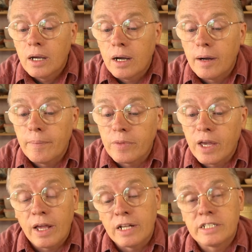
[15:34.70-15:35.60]
Um,
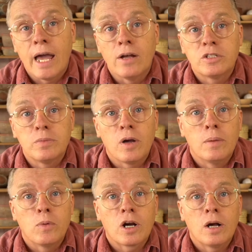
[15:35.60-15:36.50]
it, it, sounds uh,
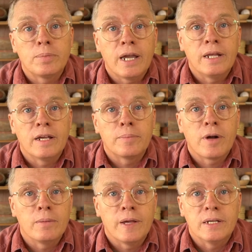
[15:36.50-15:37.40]
more complicated than it
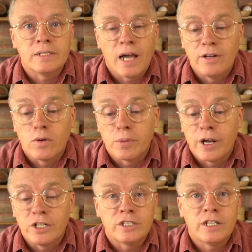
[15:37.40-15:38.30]
probably is.
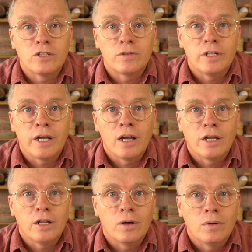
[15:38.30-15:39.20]
Hydrobrasion sounds really, uh,
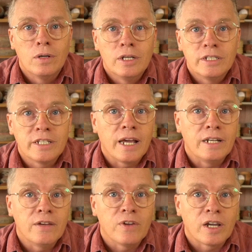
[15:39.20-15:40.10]
you know,
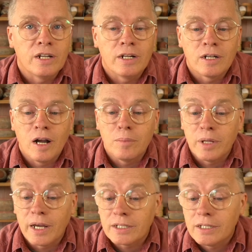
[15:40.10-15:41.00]
scientific and complex.